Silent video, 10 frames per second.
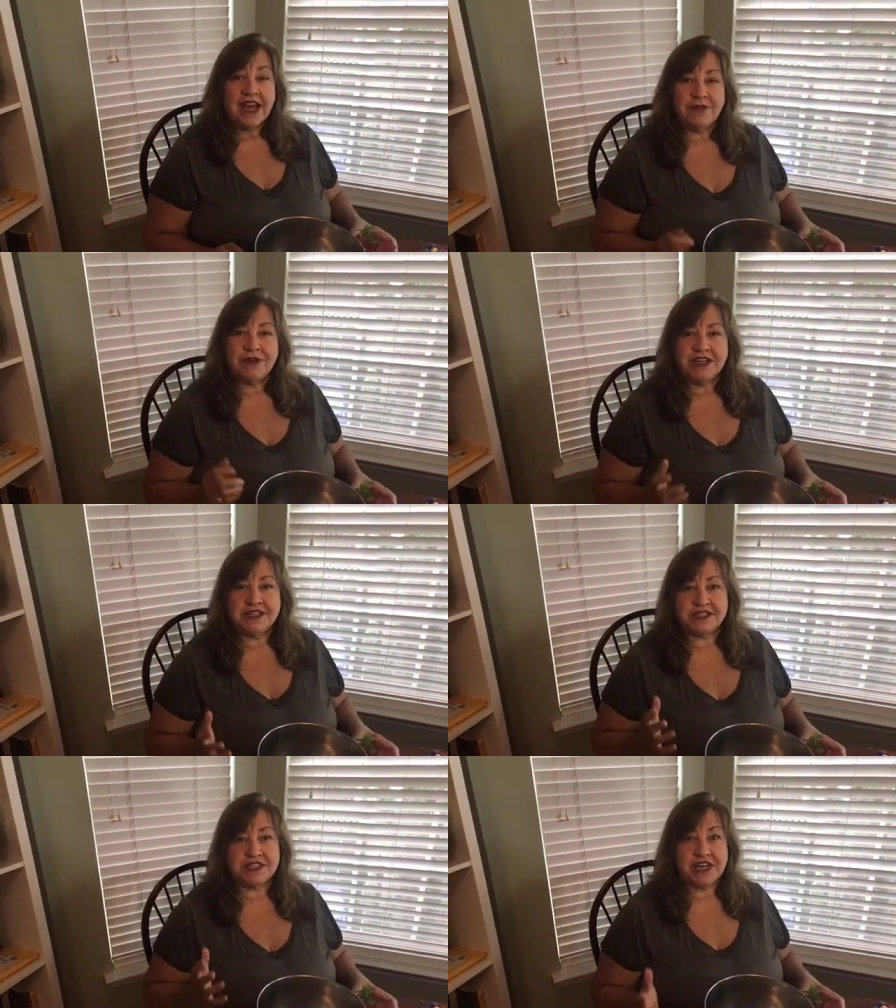I wanted
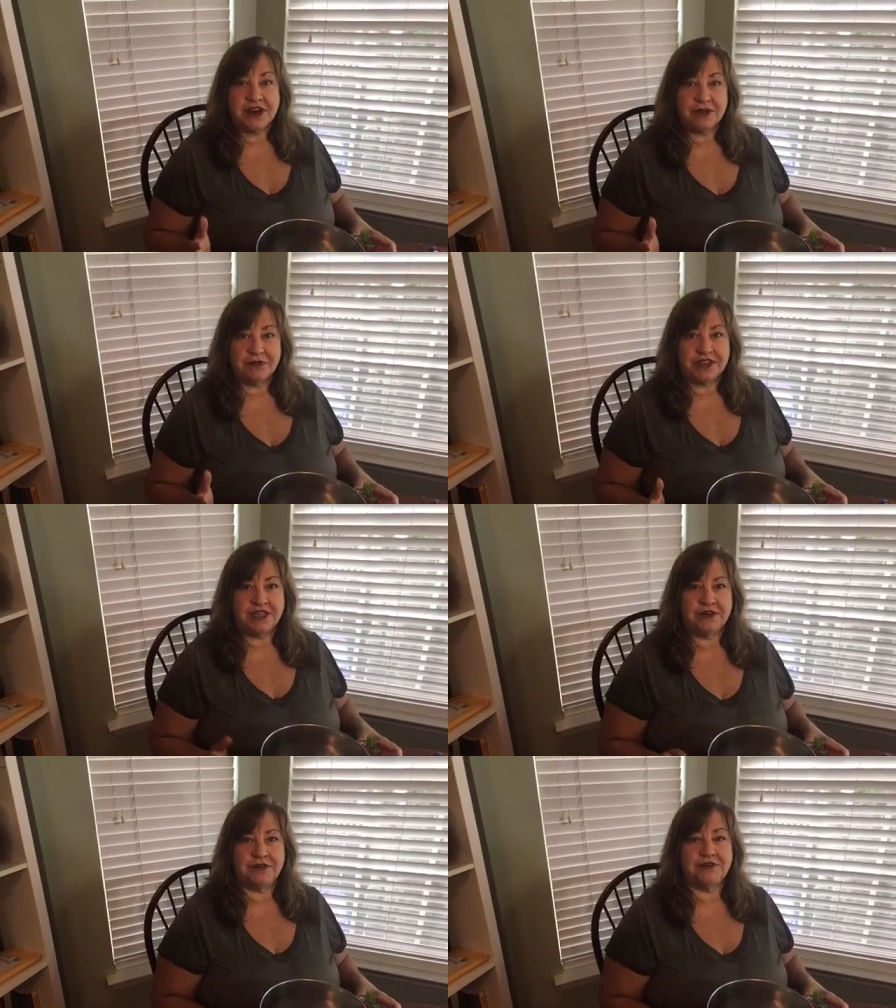to share with
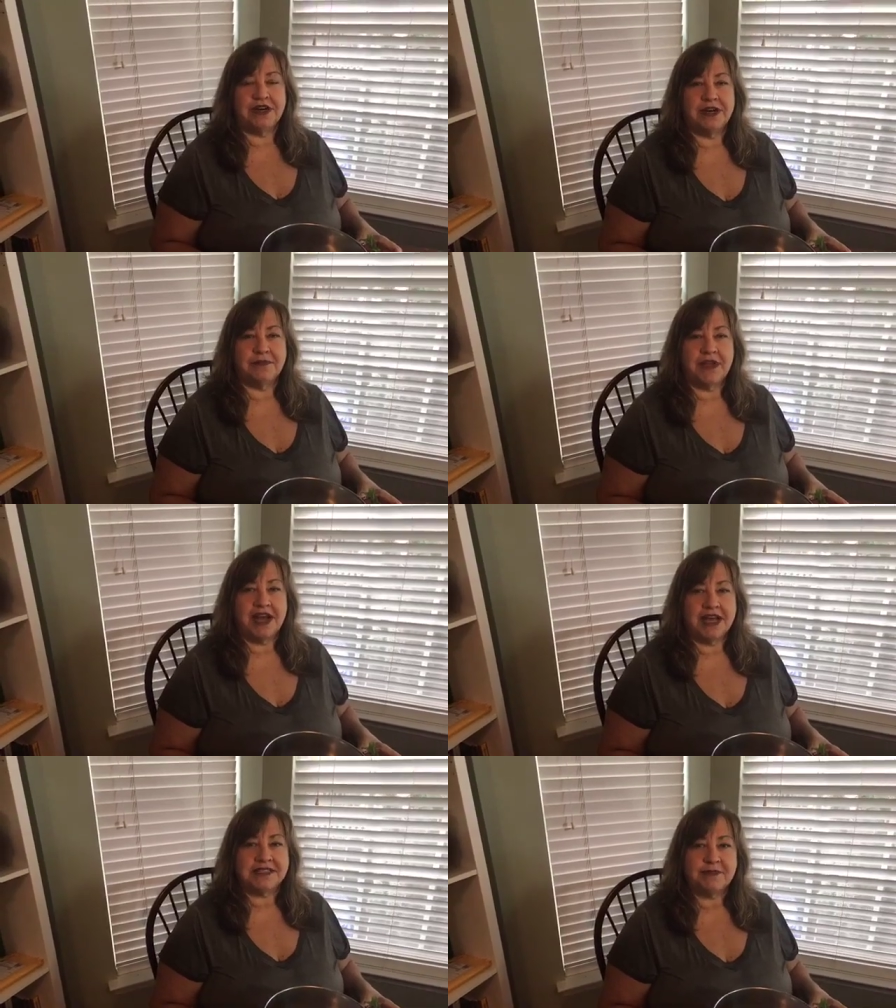you
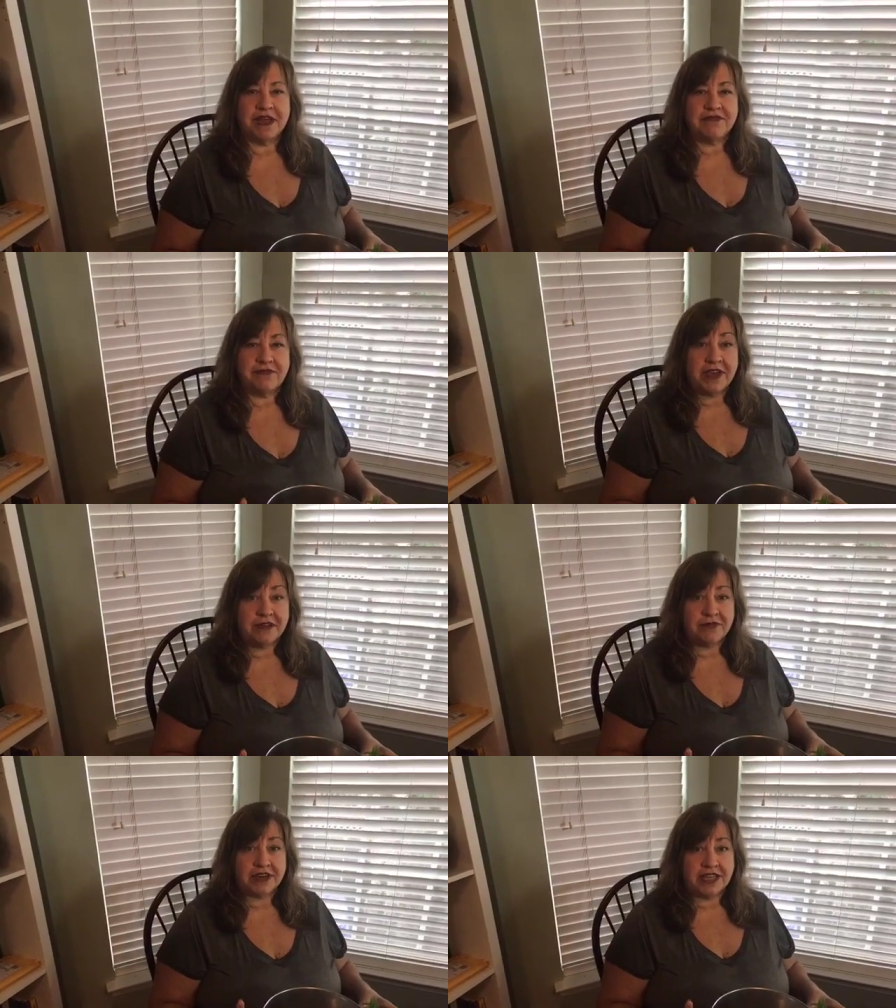guys my
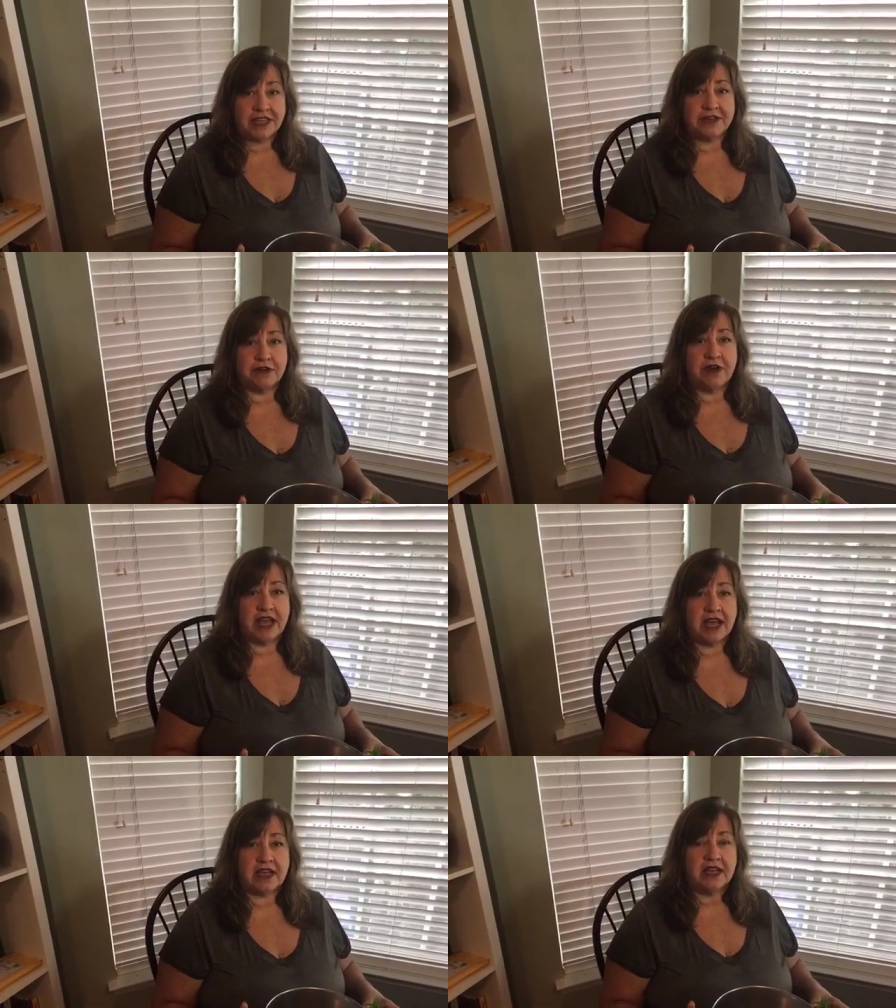favorite keto
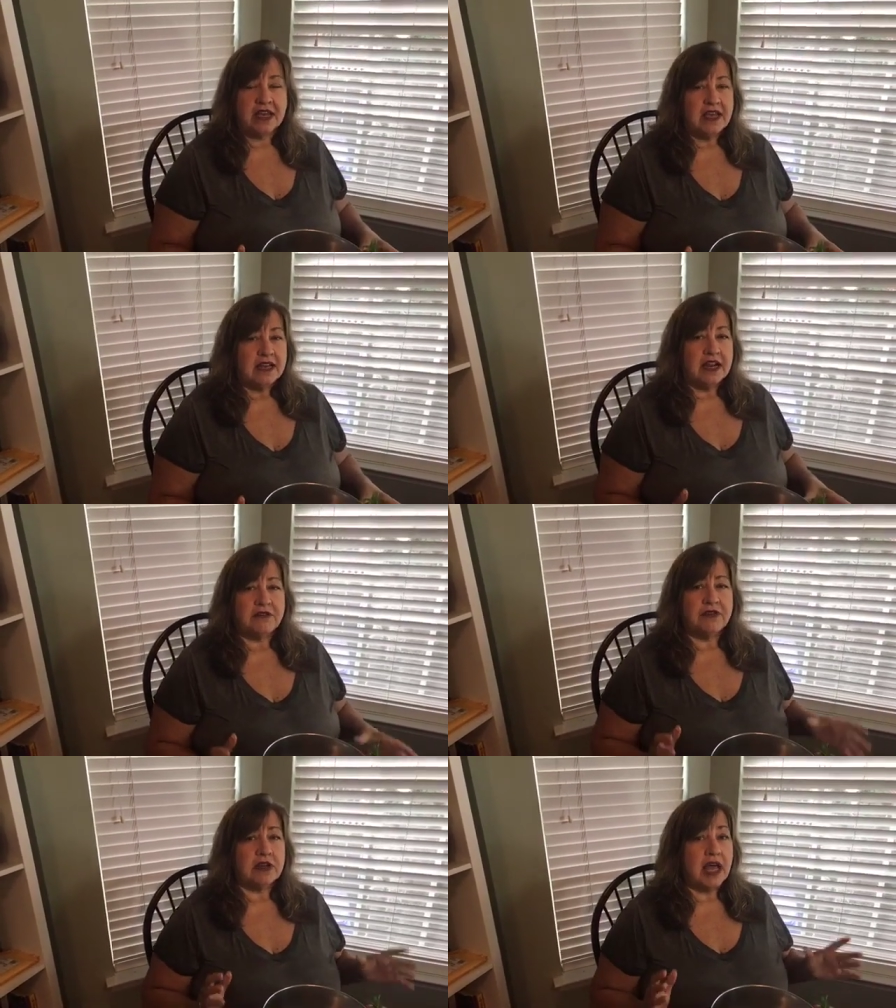hack. Now
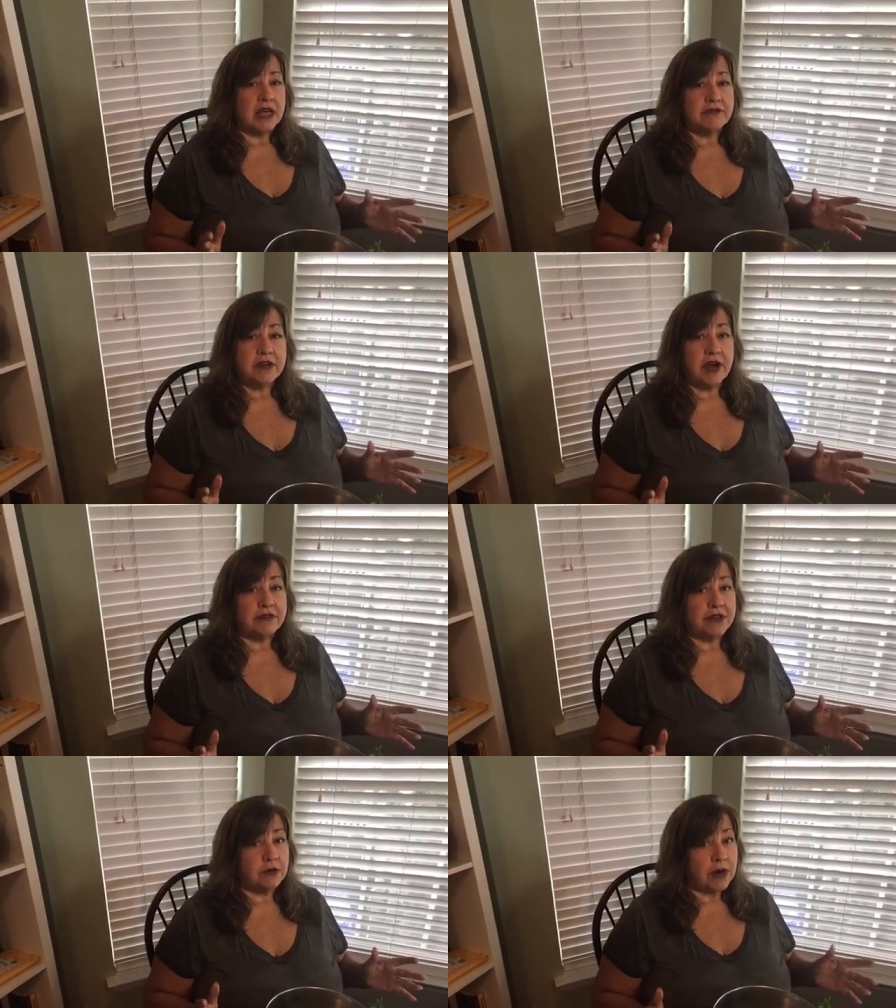for a lot of you
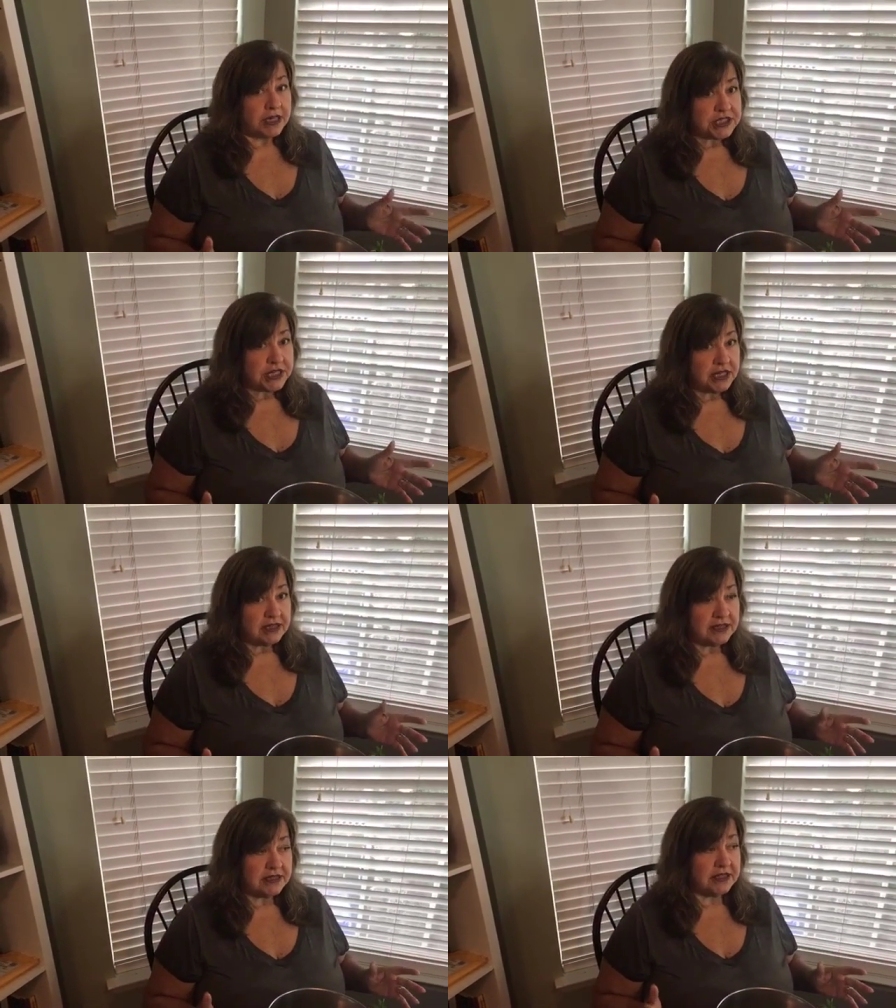out there
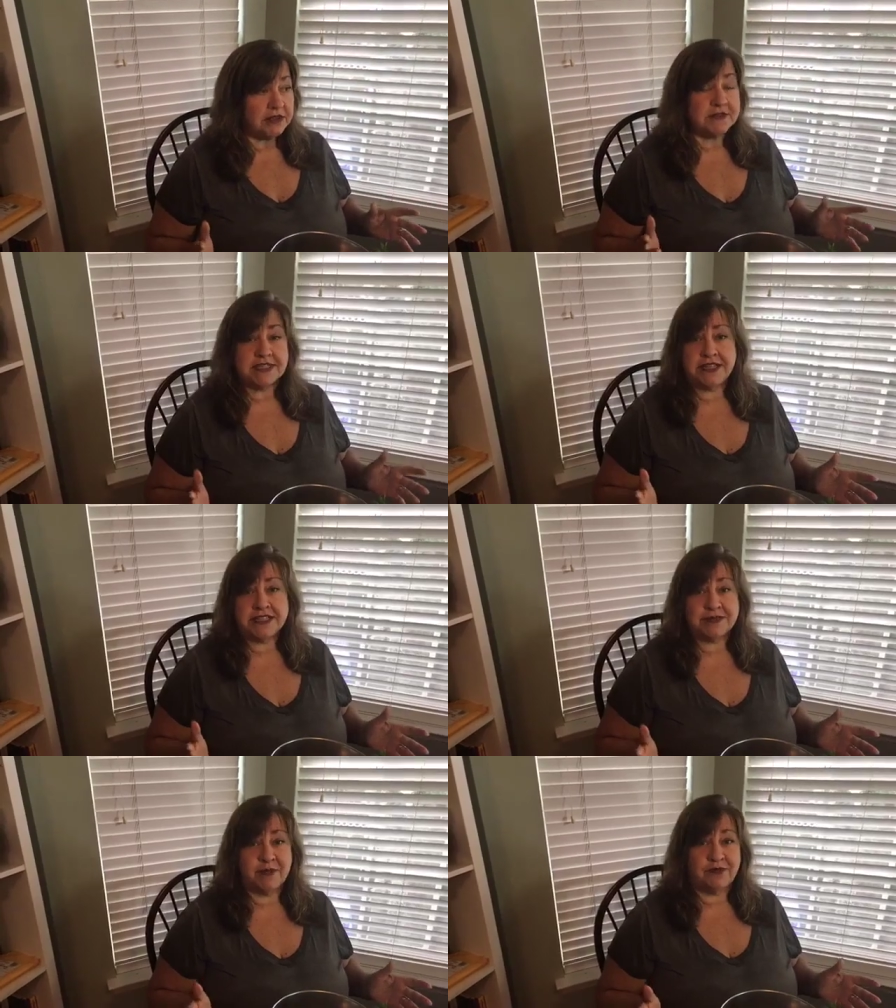watching, you've seen
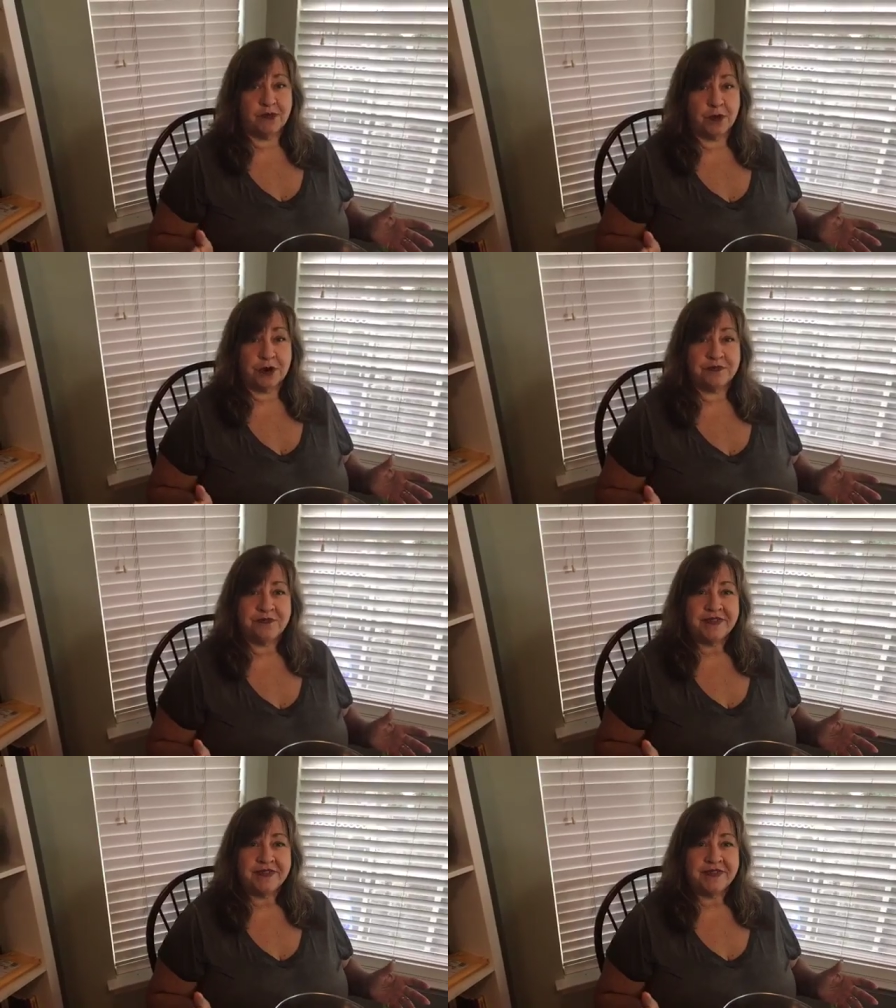this before.